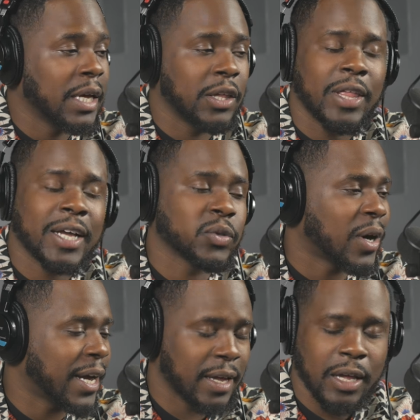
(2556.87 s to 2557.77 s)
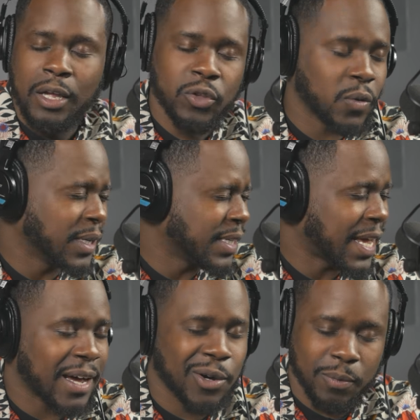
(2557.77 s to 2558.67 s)
and that's why you
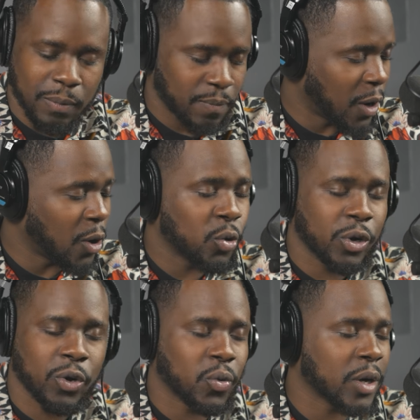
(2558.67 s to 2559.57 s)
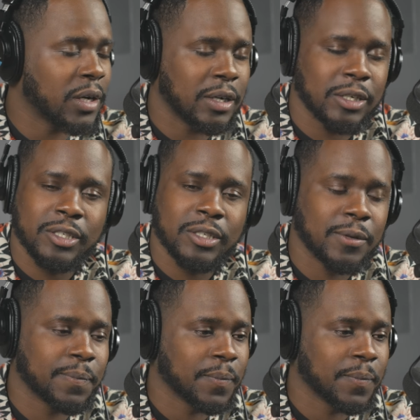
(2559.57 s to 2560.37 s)
cannot hold a grudge.